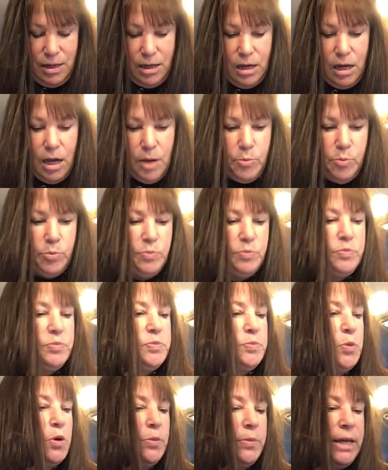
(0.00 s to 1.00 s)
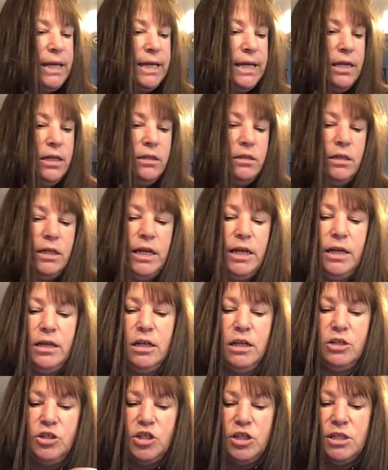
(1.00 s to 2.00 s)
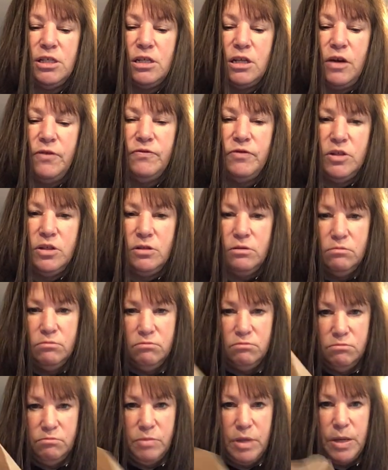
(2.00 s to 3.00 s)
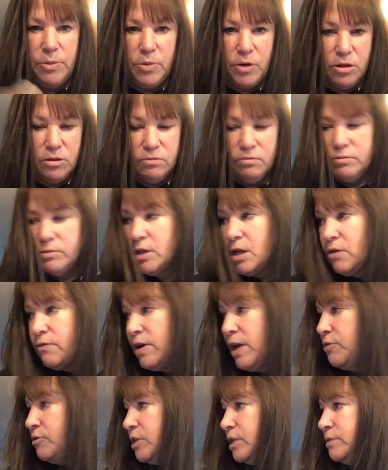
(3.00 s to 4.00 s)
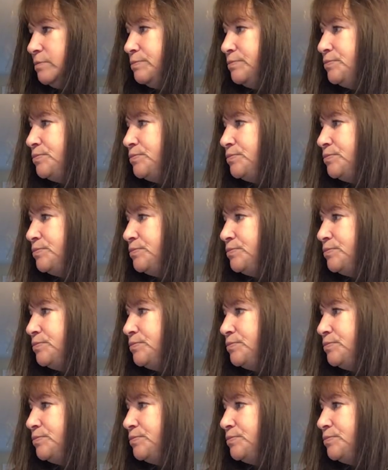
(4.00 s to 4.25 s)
I put my candle in and just stuffed paper around it.